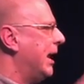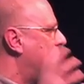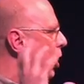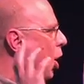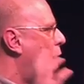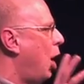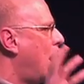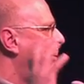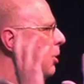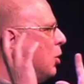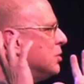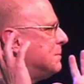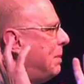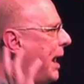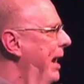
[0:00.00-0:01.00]
in an
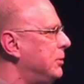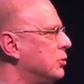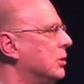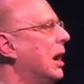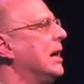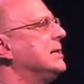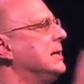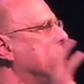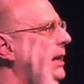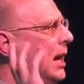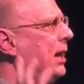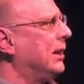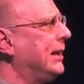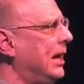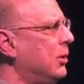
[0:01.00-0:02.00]
almost patronizing and
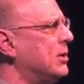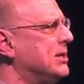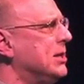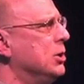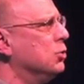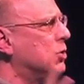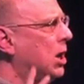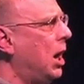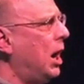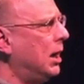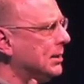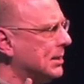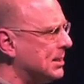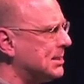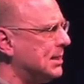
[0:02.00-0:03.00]
I'll guarantee you
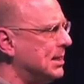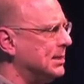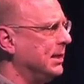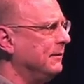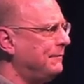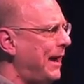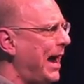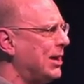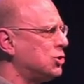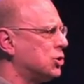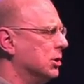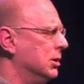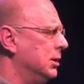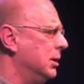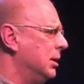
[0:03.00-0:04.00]
condescending
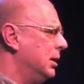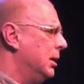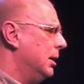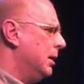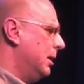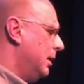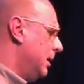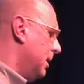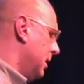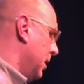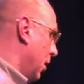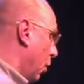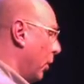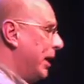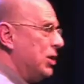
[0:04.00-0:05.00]
fashion,
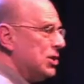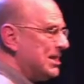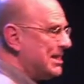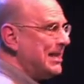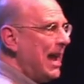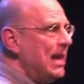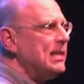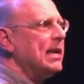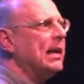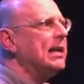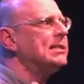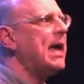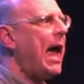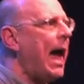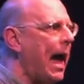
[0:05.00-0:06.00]
or I could just state that
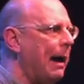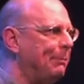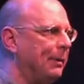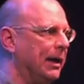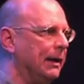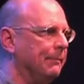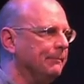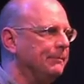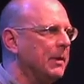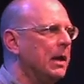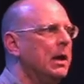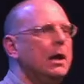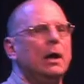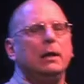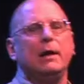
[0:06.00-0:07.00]
it's happening.
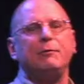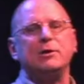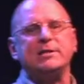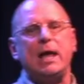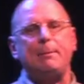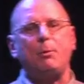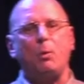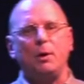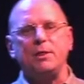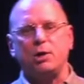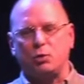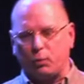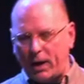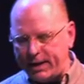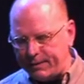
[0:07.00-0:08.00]
Like, for example, one of
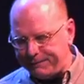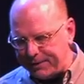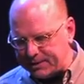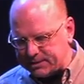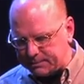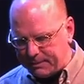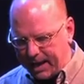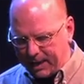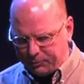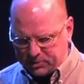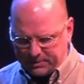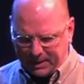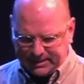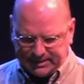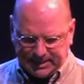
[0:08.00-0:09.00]
the great events in math
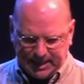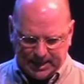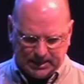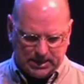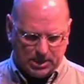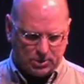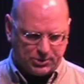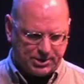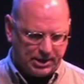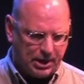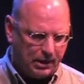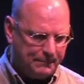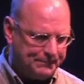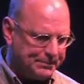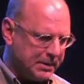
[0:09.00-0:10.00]
was about 10 years
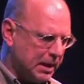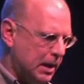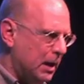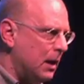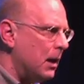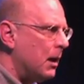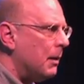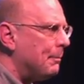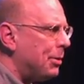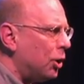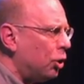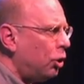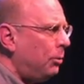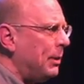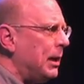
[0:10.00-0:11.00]
ago.
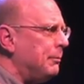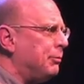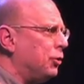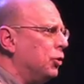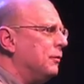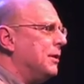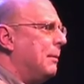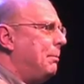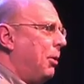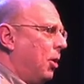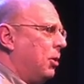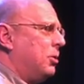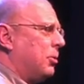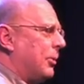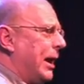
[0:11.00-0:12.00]
Perelman proved the
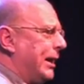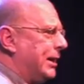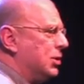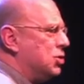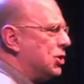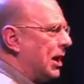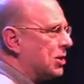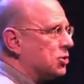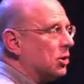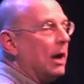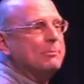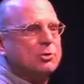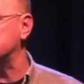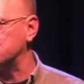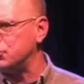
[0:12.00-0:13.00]
Poincare conjecture.
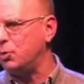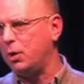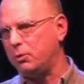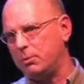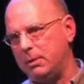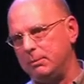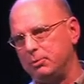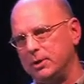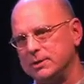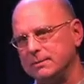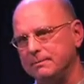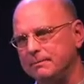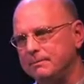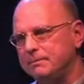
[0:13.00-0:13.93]
I'm sure you all remember it.